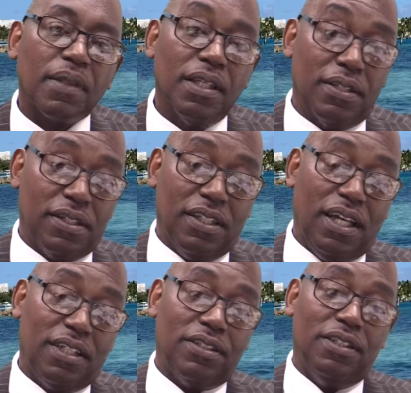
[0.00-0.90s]
This is
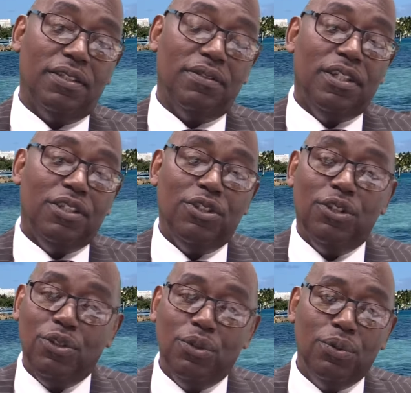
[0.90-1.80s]
the
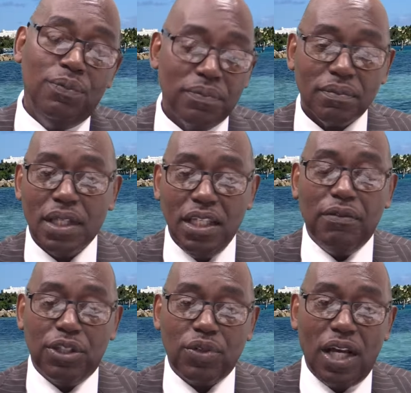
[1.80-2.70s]
New
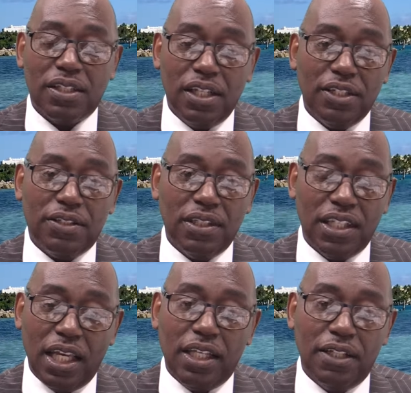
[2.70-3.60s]
Living Translation, the
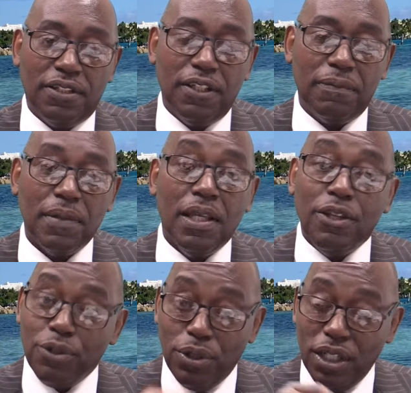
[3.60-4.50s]
NLT.
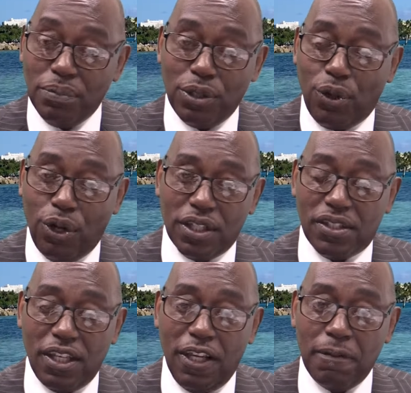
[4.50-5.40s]
You heard what God is
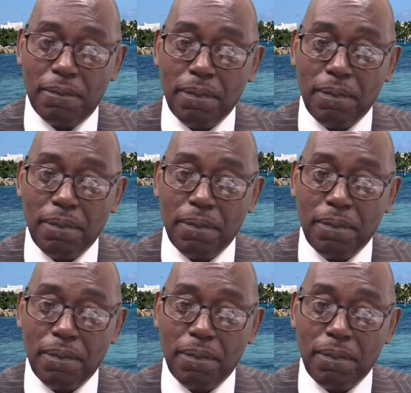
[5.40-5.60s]
saying?